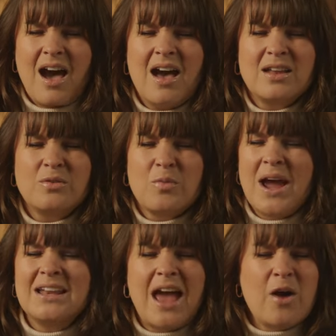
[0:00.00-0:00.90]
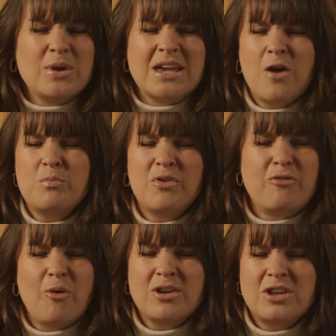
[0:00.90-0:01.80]
God, right now we come
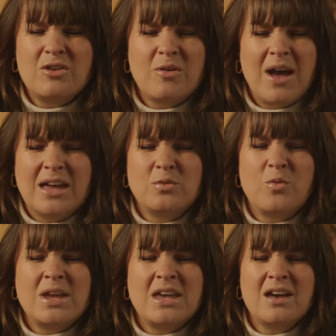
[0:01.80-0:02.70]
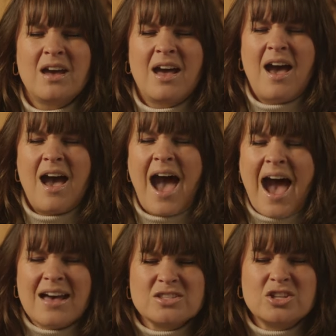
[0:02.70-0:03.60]
before you and we
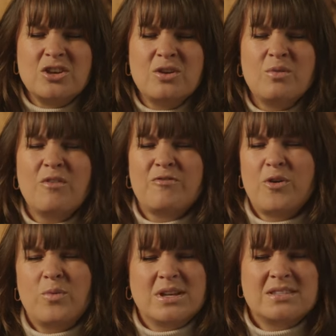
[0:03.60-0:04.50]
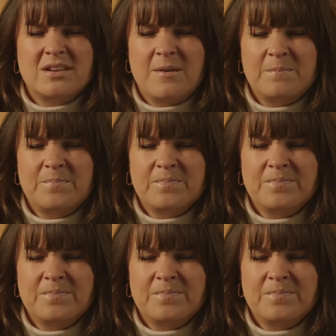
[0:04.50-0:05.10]
ask you for wisdom.